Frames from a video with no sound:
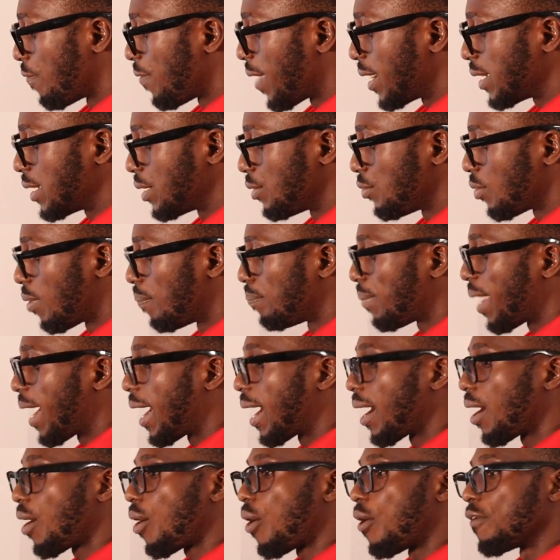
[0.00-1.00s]
over the number
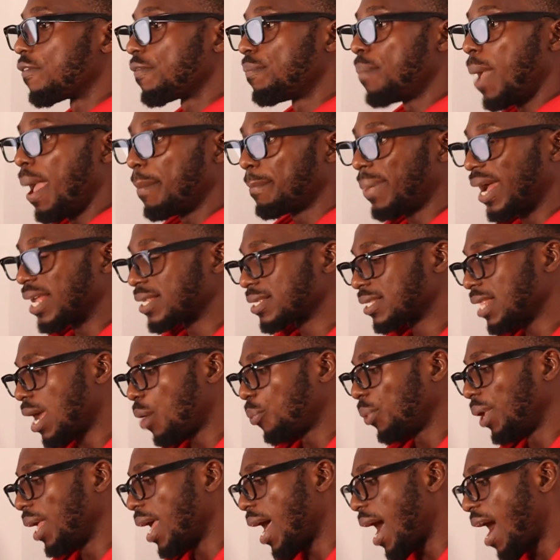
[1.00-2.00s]
of members
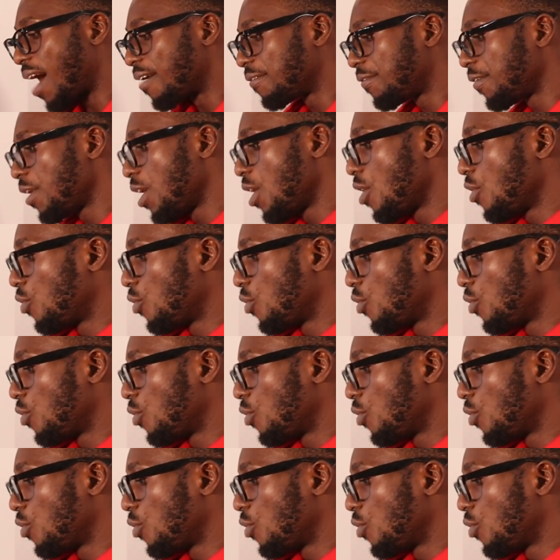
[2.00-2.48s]
that we have